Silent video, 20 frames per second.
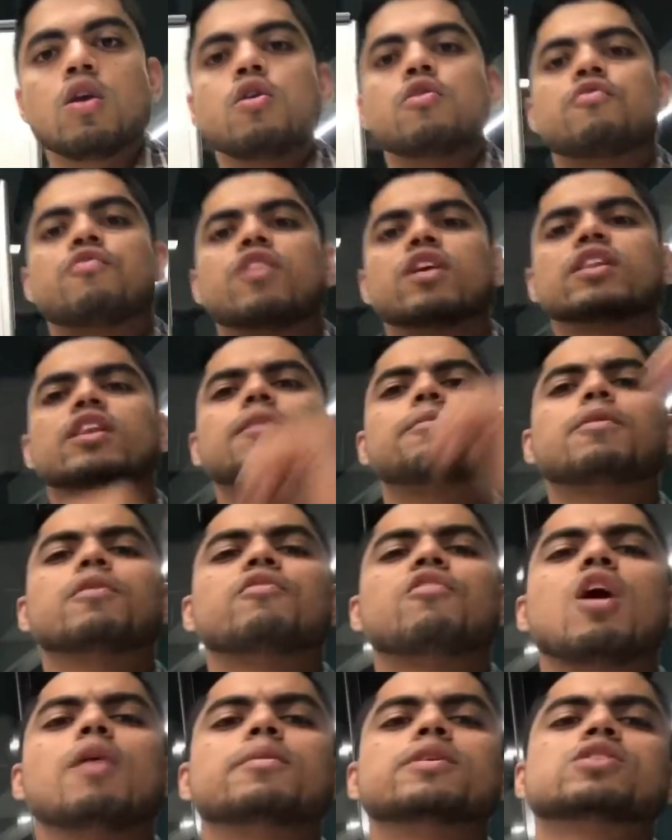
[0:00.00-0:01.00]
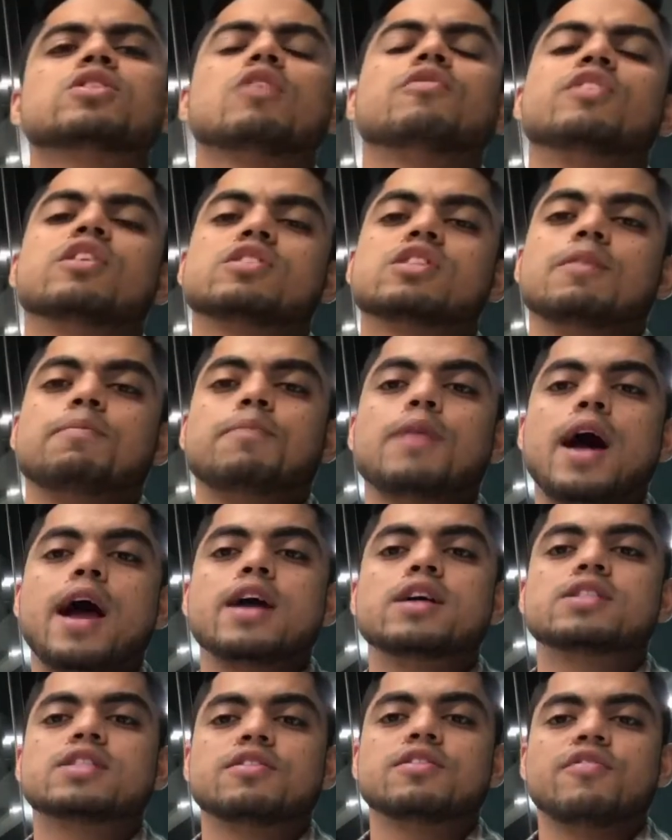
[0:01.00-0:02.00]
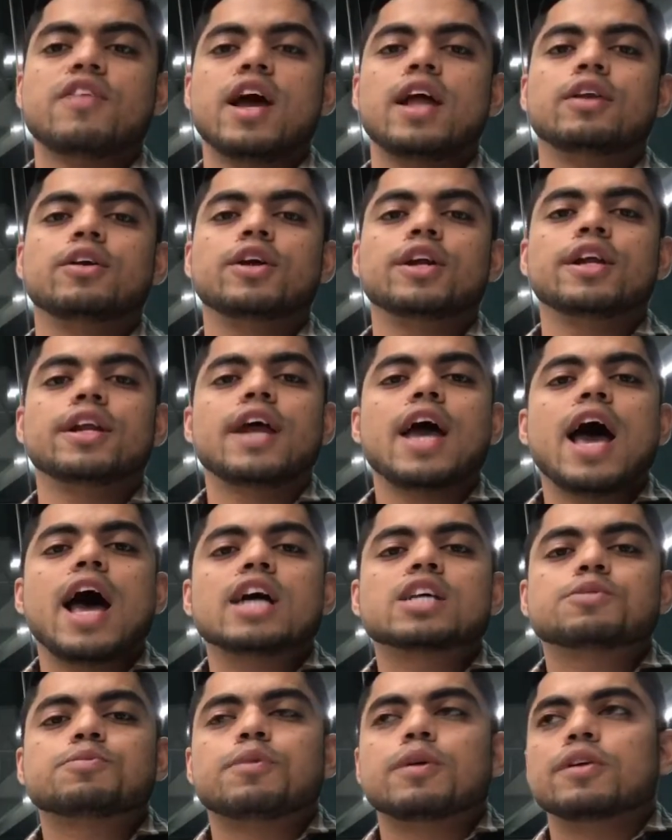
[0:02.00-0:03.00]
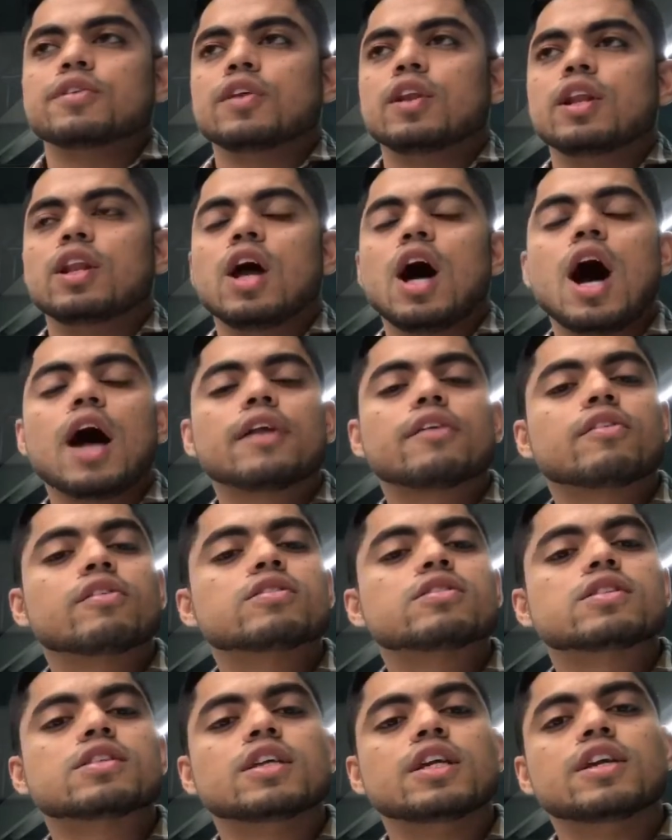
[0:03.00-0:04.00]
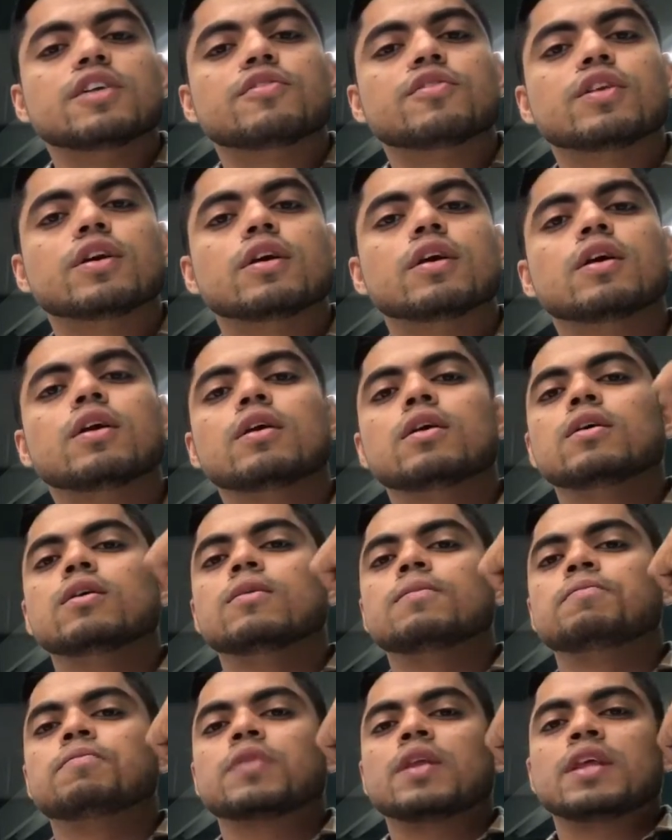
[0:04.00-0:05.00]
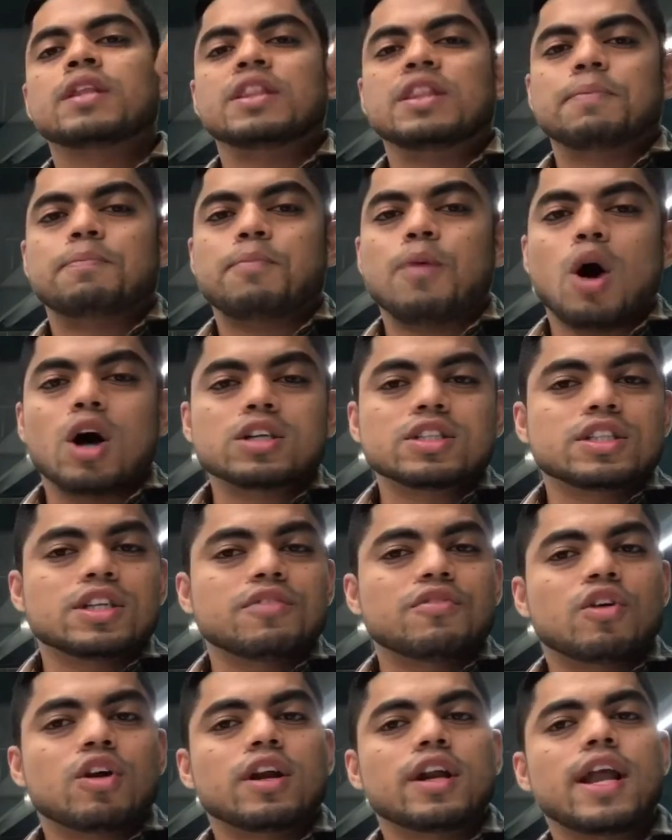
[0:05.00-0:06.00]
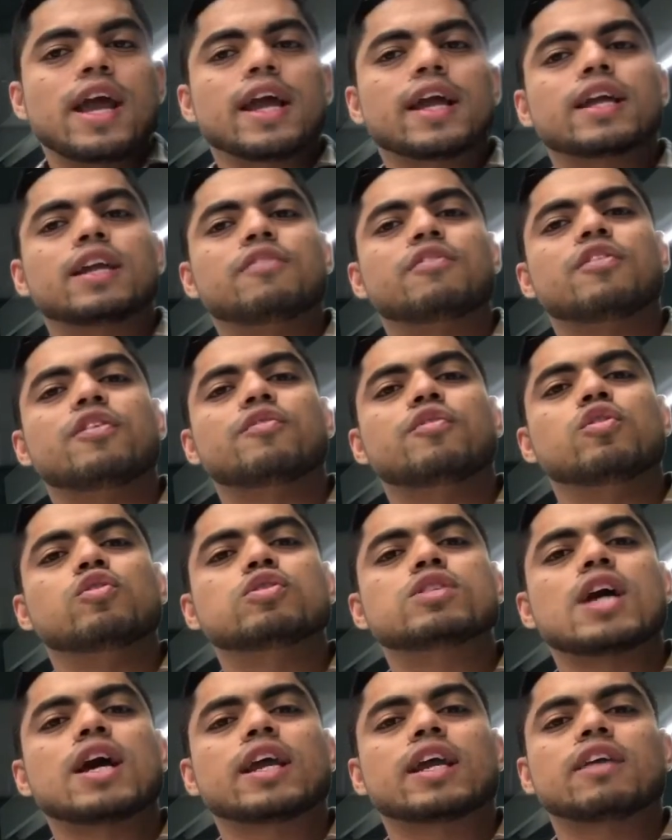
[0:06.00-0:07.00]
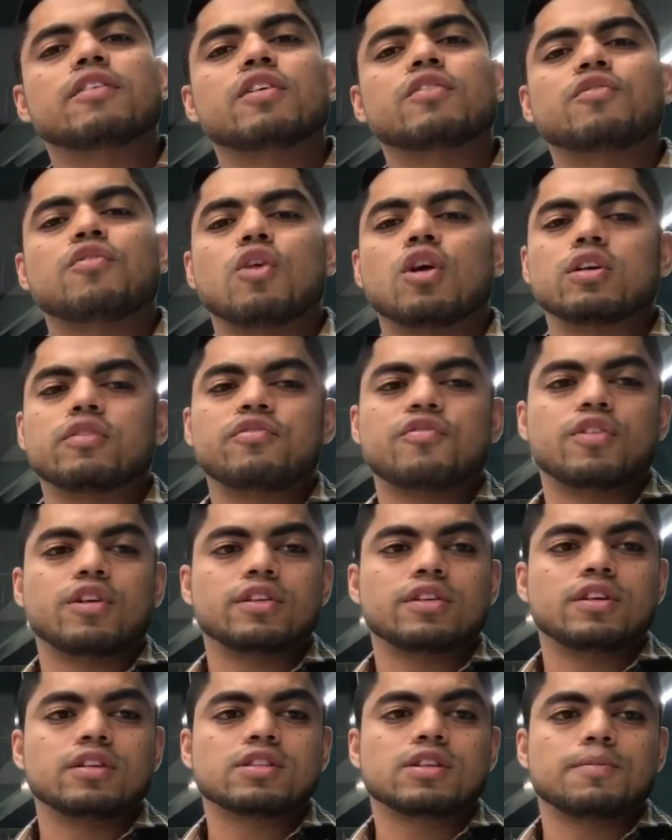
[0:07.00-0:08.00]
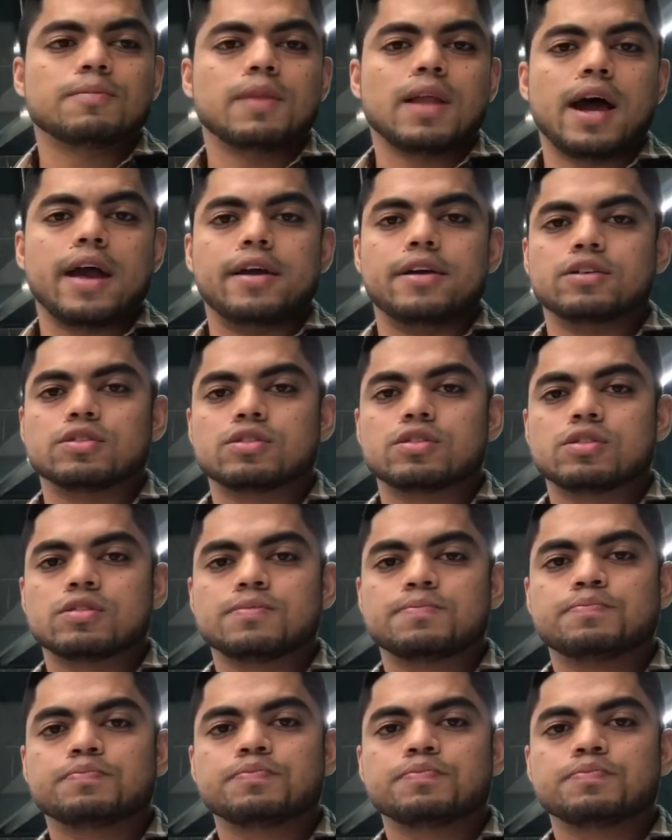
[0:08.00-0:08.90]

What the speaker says: Further performance of the supplier is evaluated as per the lot received. The positive or negative reviews are given for further suppliers.